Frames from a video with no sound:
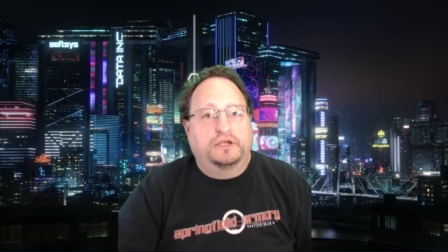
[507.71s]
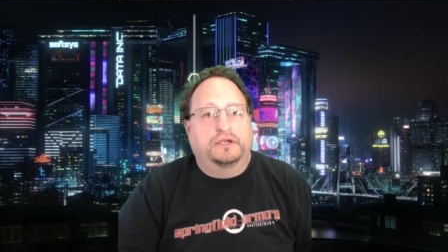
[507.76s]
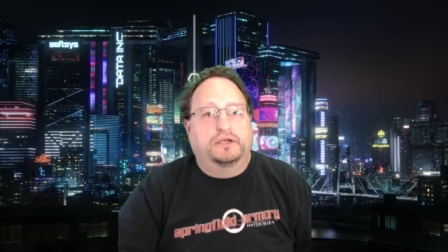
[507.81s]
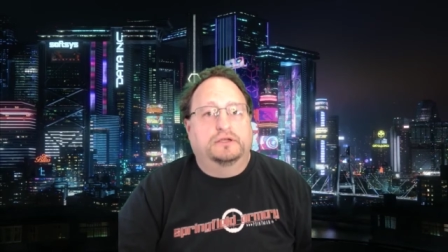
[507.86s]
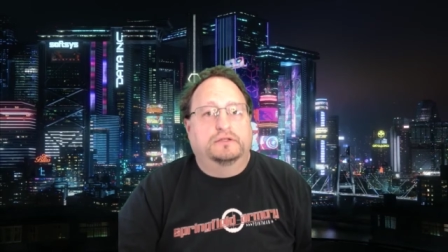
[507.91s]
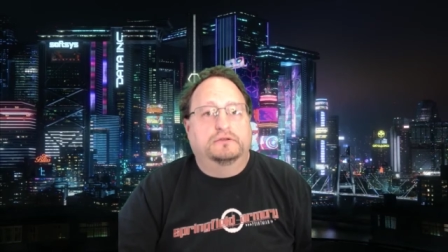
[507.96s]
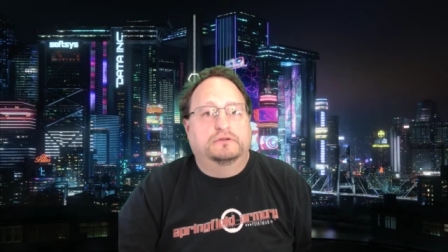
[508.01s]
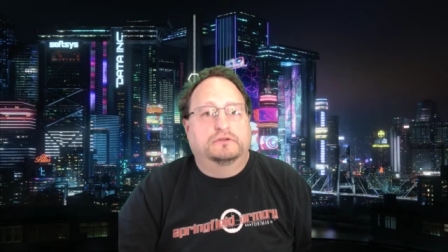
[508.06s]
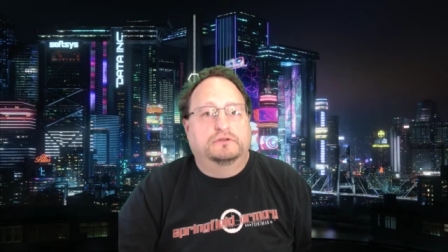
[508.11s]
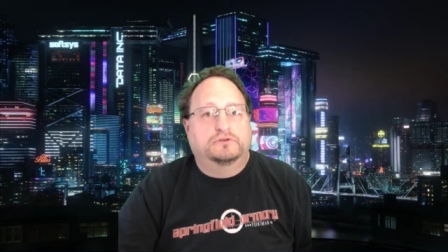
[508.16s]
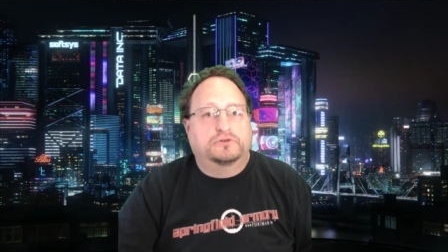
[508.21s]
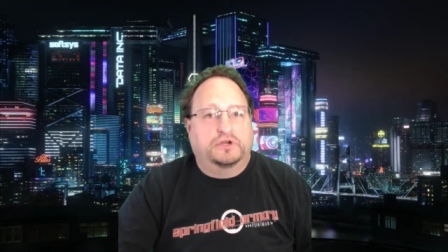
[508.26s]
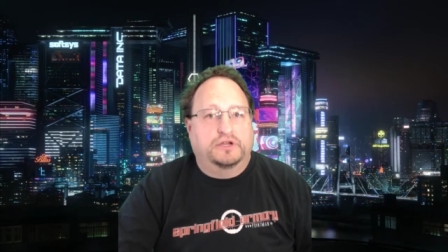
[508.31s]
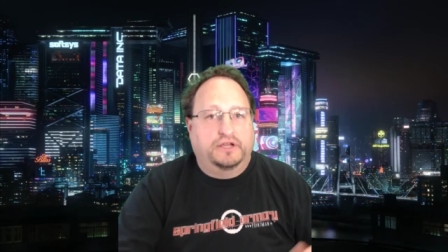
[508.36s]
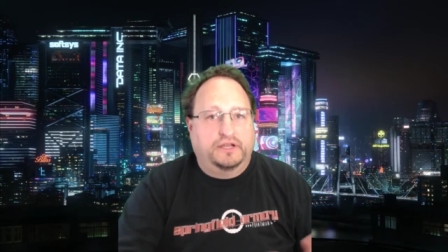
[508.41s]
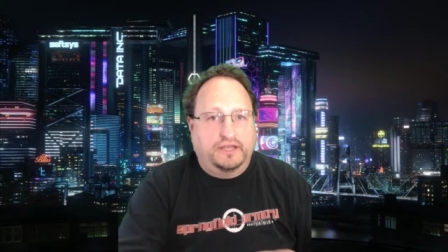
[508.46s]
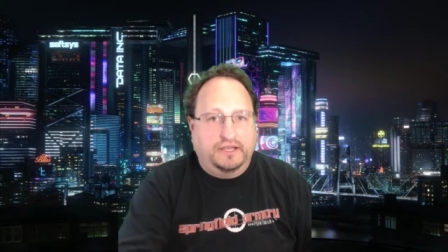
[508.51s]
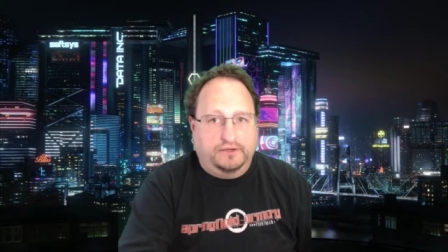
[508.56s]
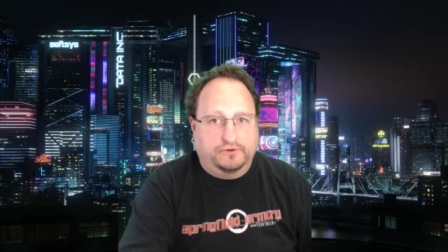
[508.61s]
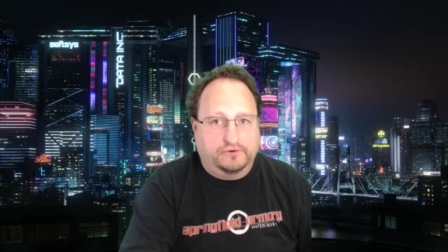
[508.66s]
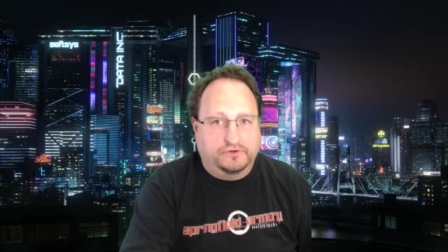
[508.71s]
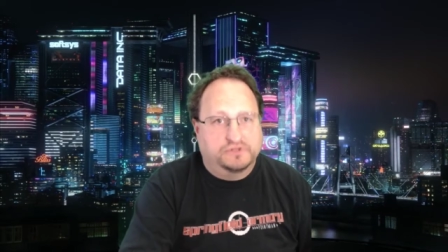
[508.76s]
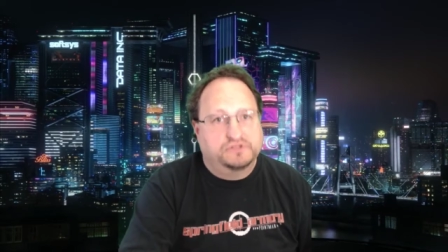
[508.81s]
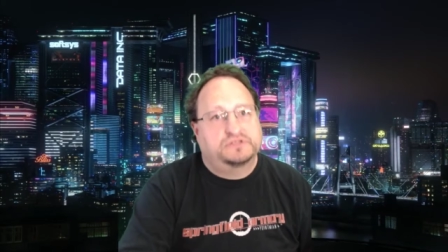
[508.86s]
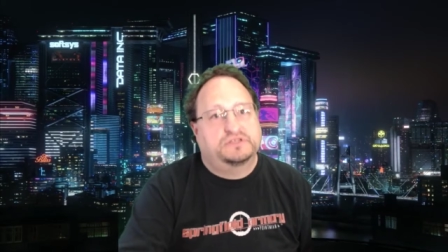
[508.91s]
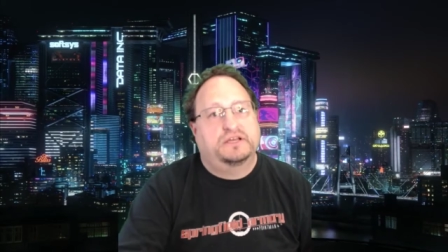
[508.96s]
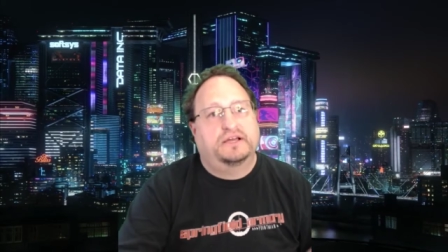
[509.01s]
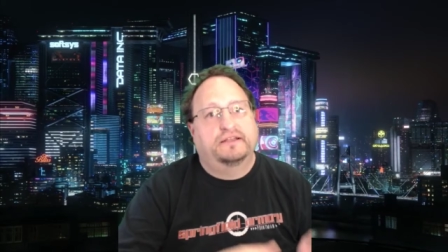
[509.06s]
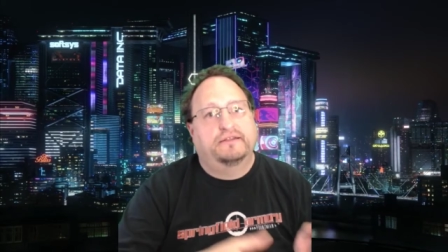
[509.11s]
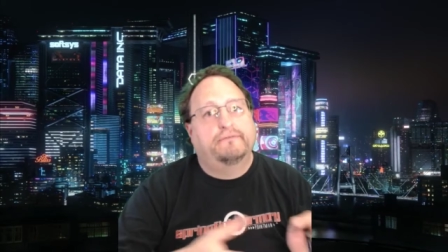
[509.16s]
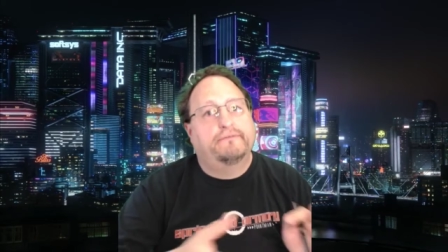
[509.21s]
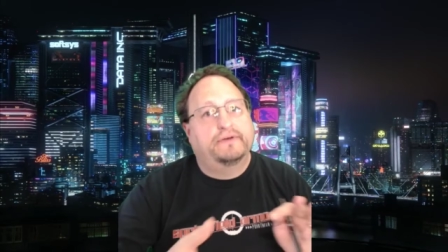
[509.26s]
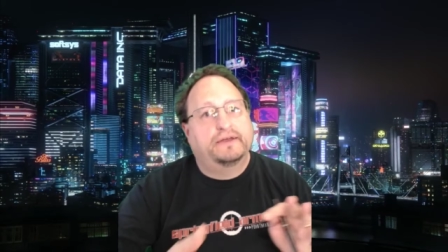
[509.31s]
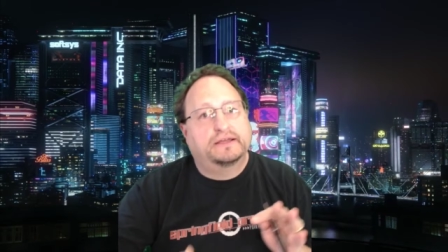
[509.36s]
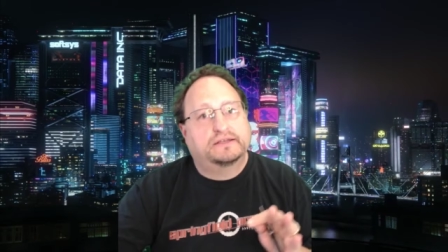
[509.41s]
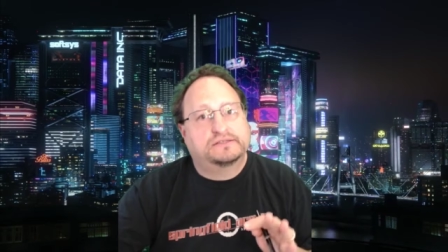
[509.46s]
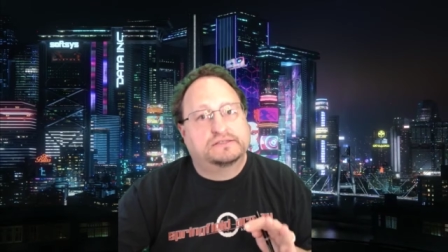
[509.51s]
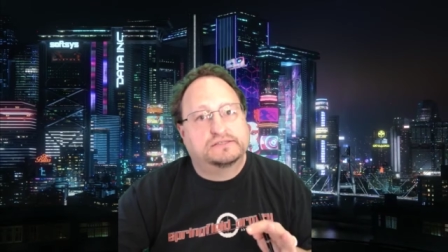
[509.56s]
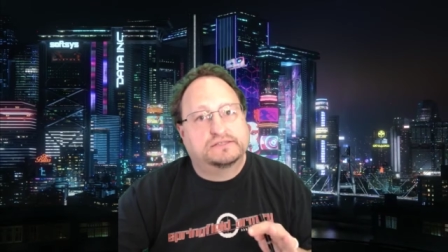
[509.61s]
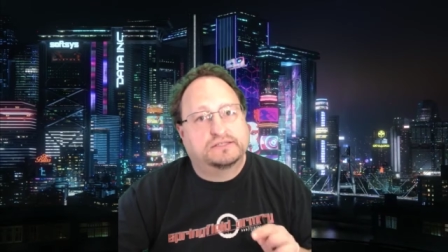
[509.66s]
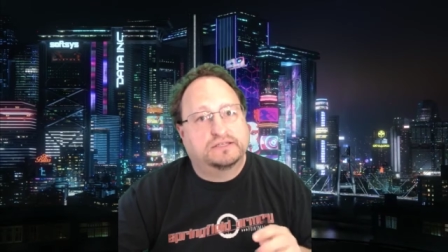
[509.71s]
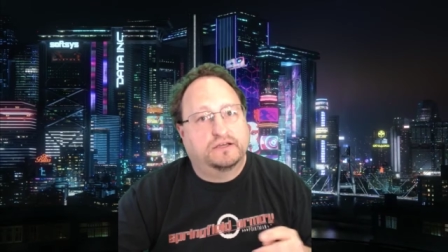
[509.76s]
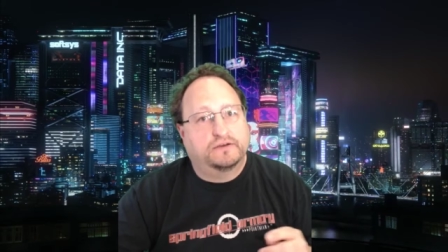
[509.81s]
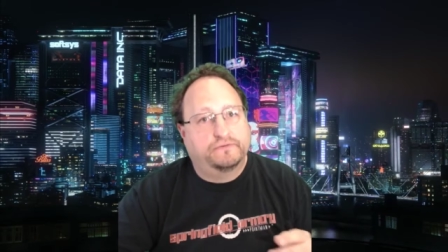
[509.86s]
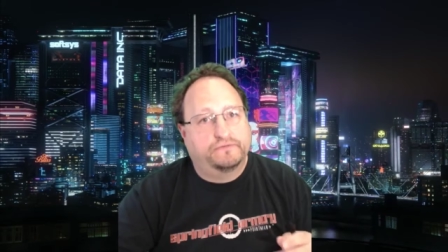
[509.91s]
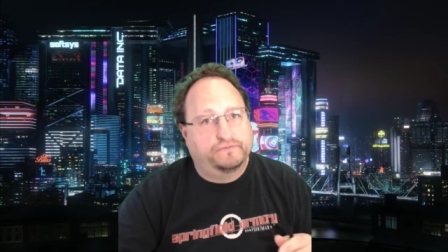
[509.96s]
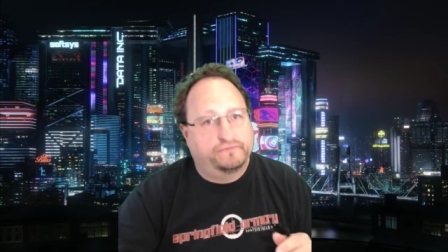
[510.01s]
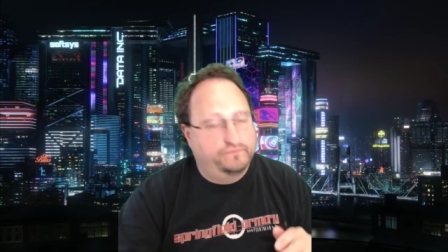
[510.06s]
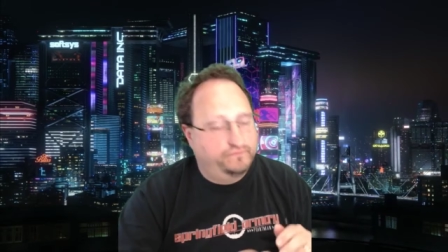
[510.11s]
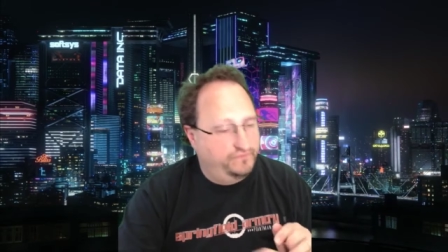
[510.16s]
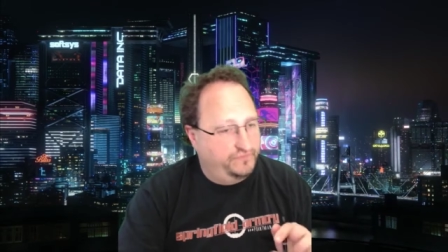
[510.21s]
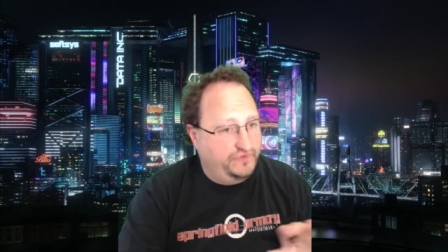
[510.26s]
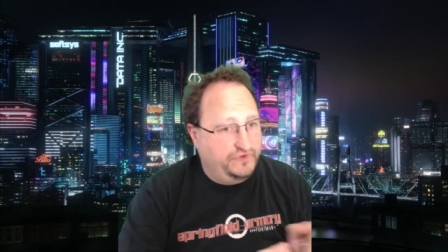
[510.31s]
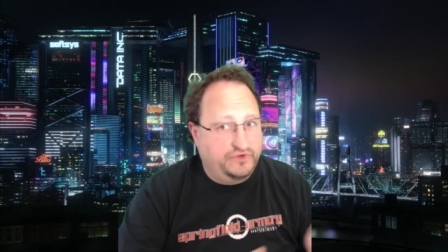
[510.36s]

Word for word: and try to counter the side effects and stuff.